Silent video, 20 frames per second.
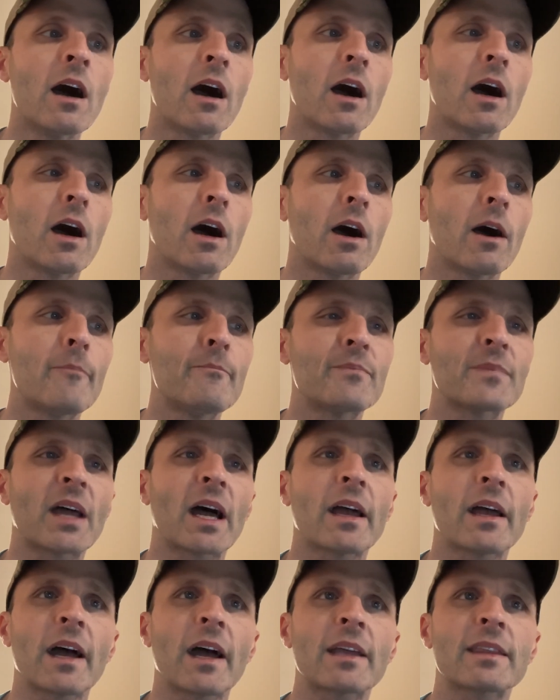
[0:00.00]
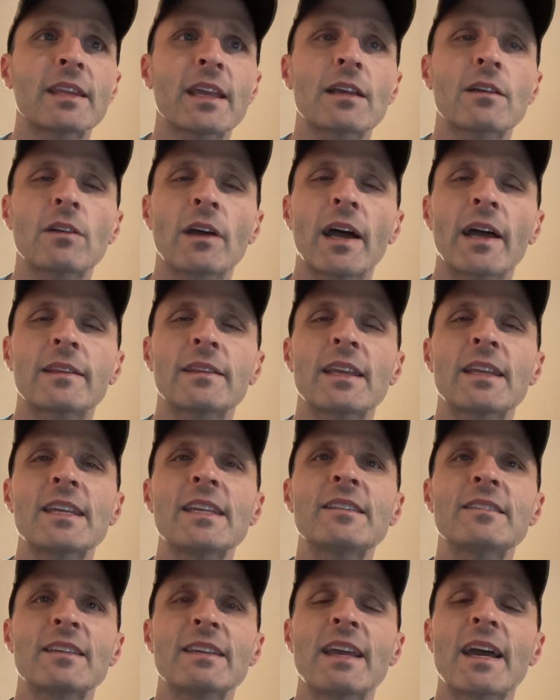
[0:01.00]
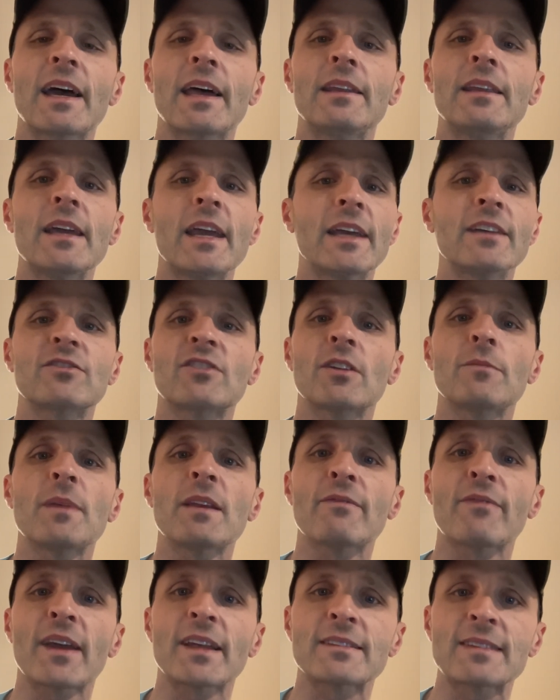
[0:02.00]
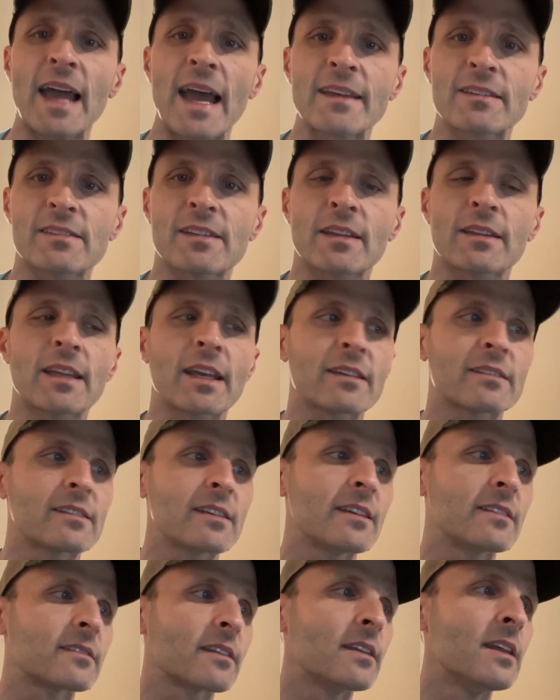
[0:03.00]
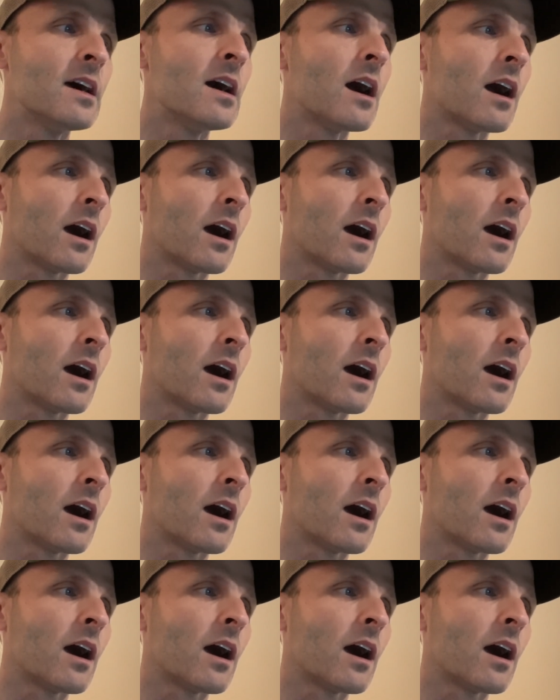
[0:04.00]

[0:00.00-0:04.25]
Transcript: Um, I, I, think I think Etienne is going to be fantastic next season.